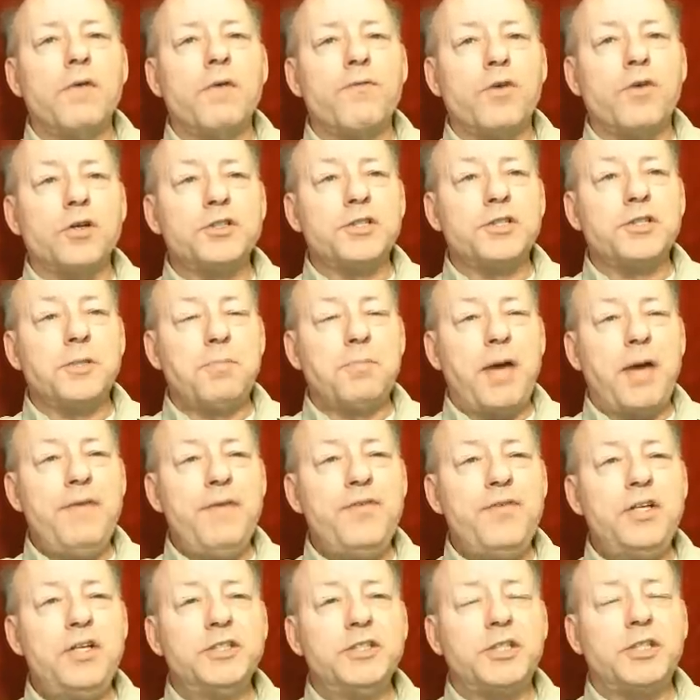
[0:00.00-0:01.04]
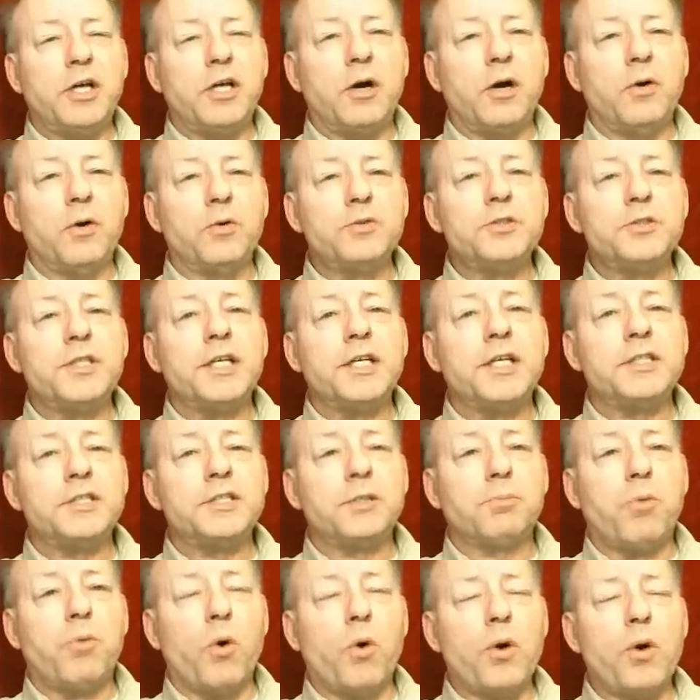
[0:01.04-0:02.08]
First, the paving stones that
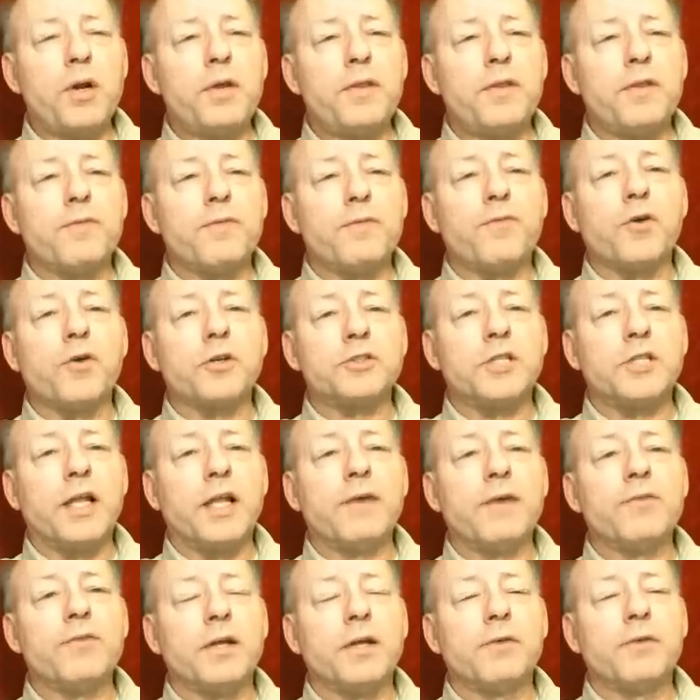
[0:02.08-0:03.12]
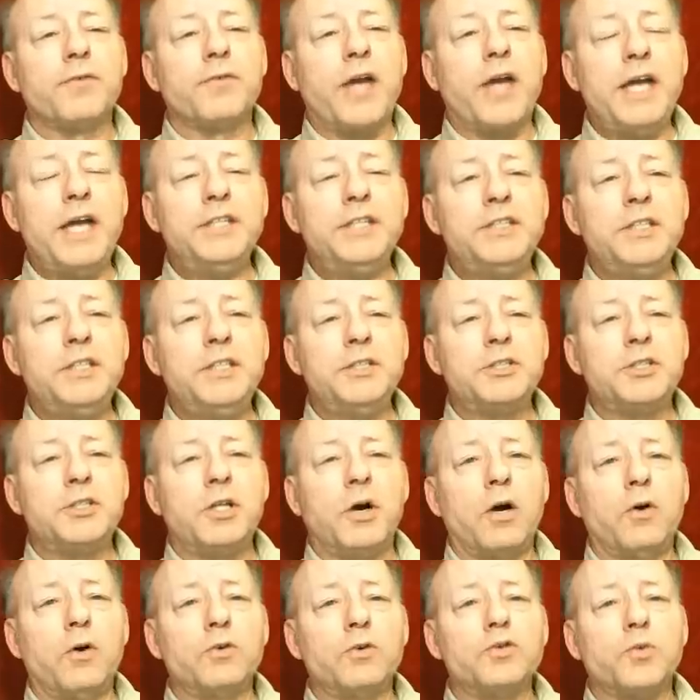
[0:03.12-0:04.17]
supported the first level of casing
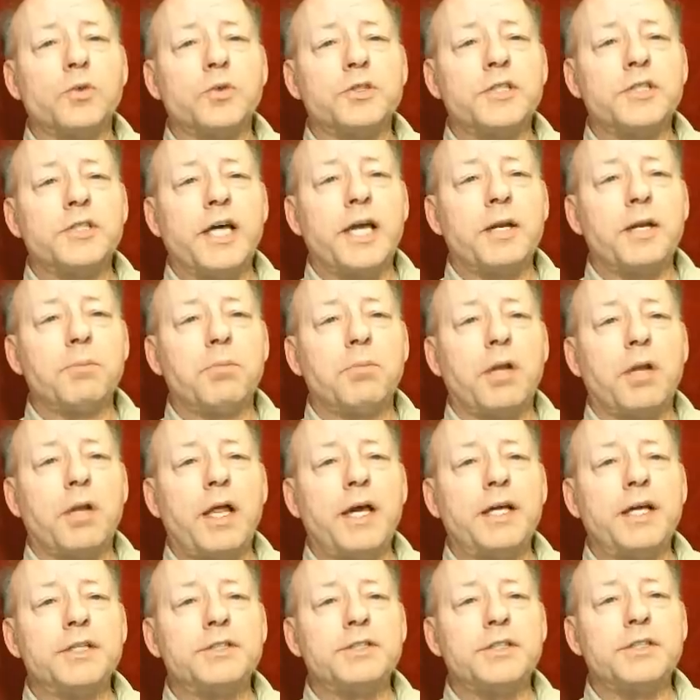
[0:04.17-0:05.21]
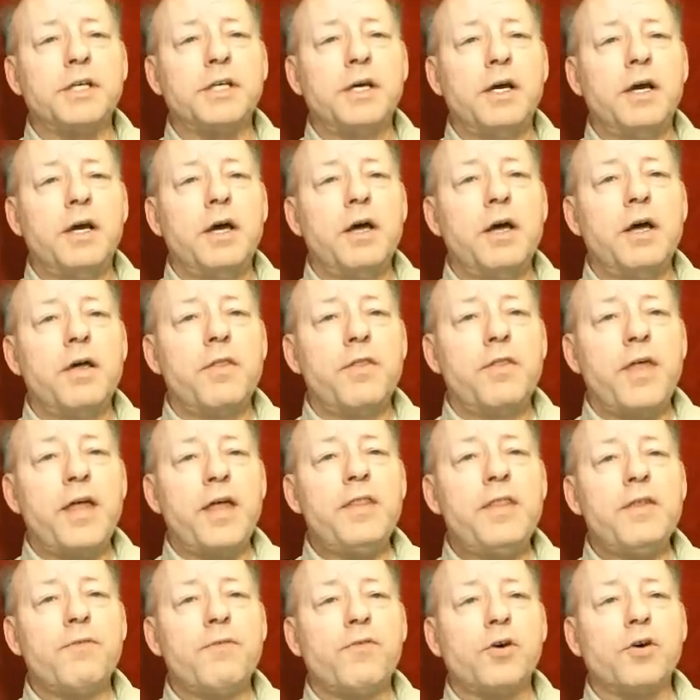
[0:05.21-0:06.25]
stones were set in place.
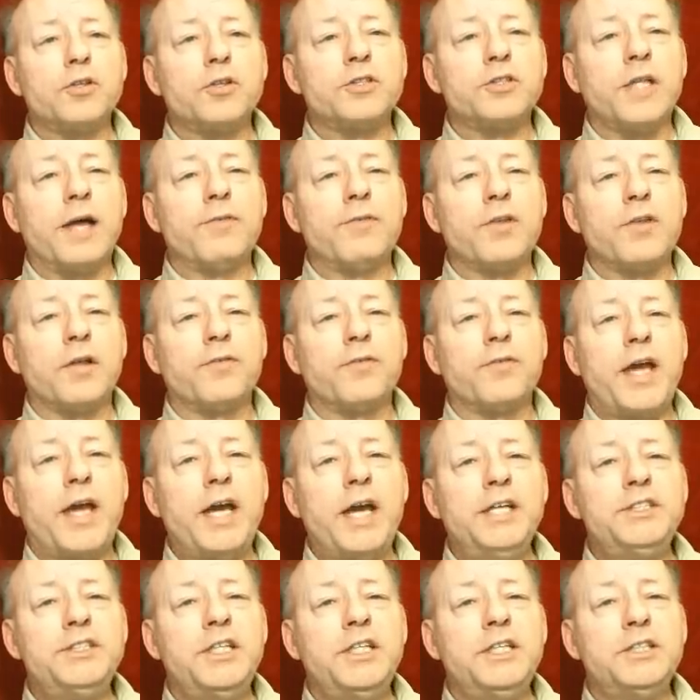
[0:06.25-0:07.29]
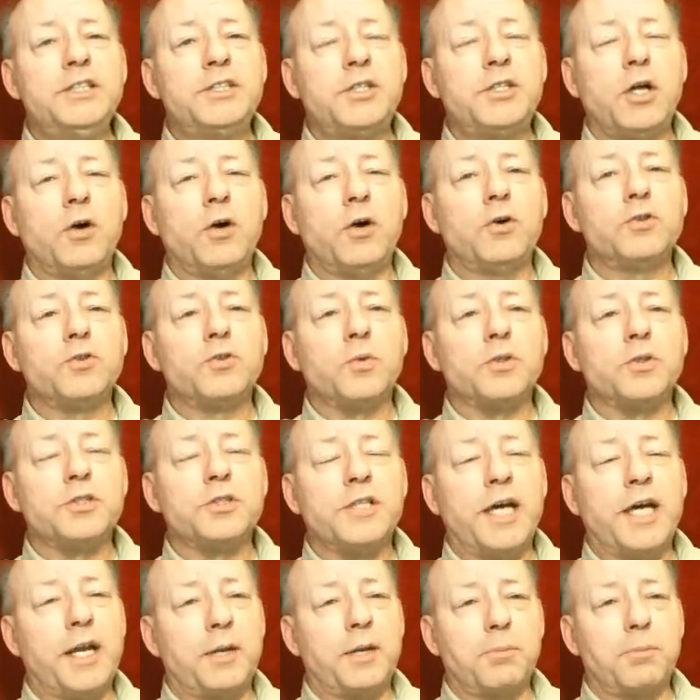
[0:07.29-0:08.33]
Then the first level of casing stones were
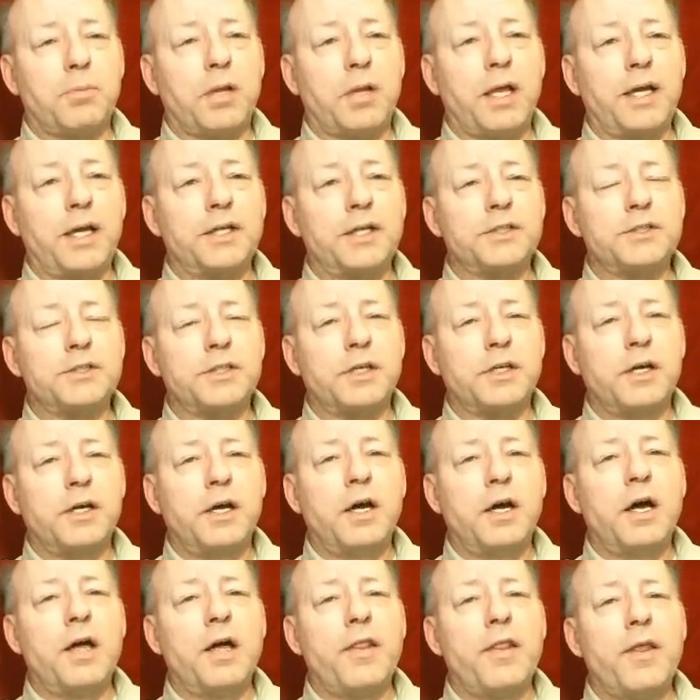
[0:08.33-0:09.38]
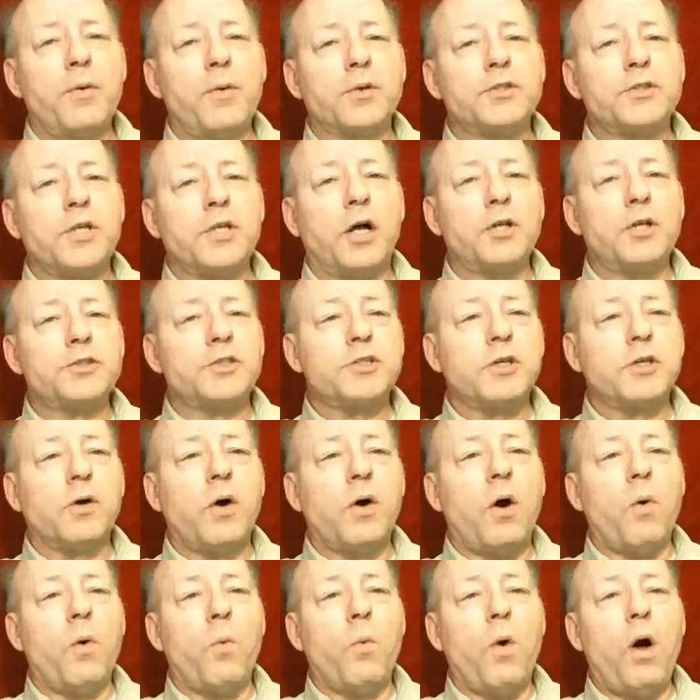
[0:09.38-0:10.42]
set in place. There was also
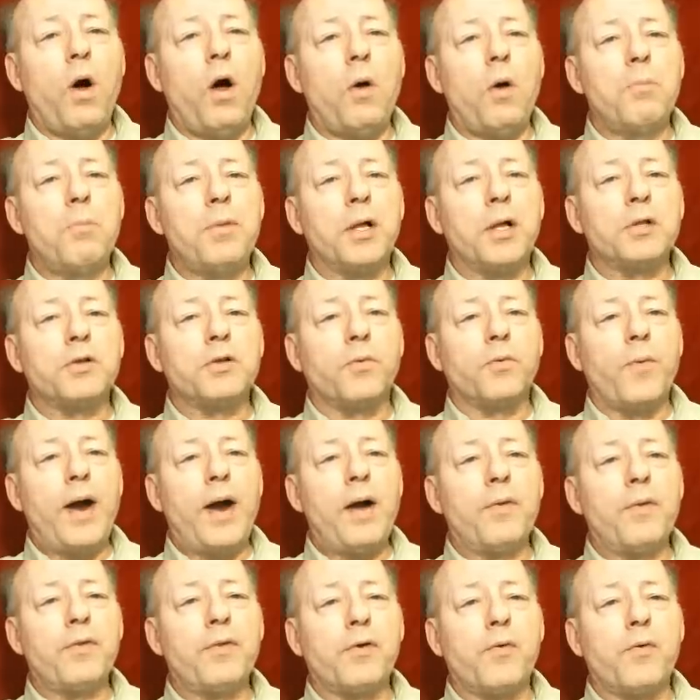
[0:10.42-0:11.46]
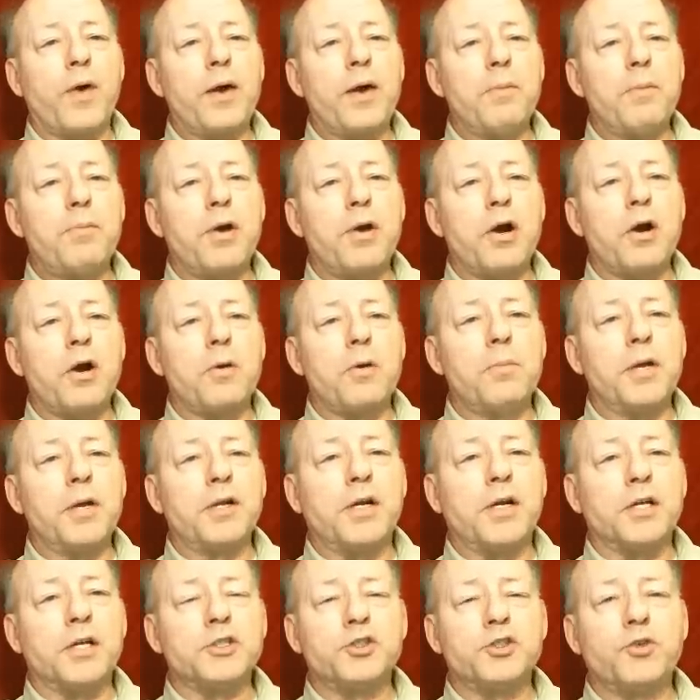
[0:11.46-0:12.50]
a wall built around the Great
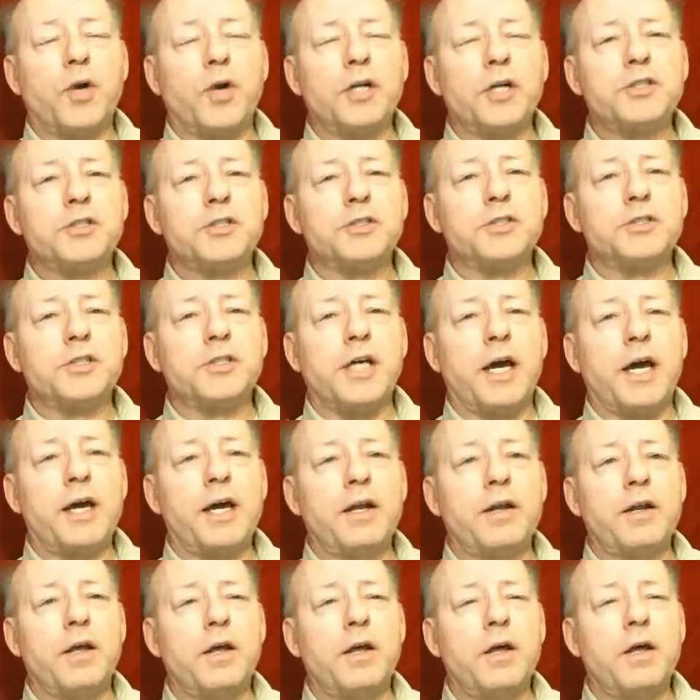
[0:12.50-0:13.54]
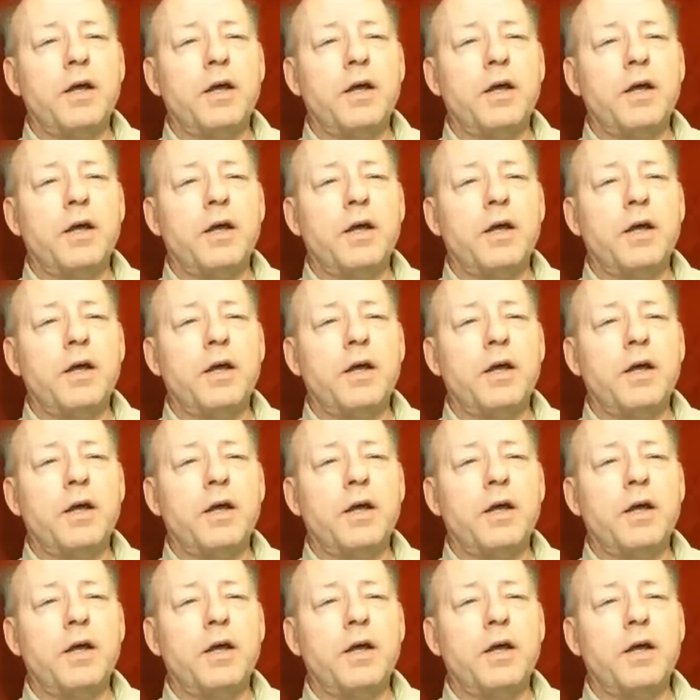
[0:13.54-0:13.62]
Pyramid construction site.